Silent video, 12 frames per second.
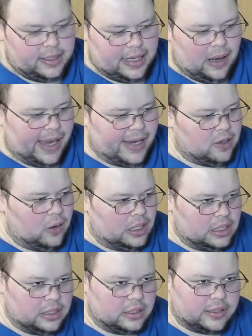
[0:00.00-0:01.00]
Now, I know
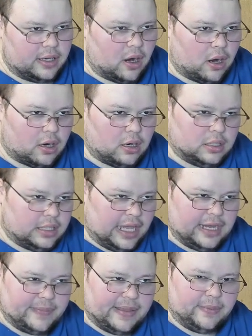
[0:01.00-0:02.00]
all, there are a
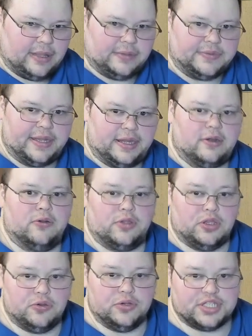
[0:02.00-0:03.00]
lot of people out there who
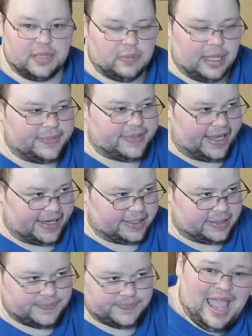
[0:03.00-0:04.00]
use Sublime
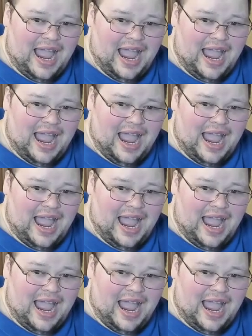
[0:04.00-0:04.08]
Text.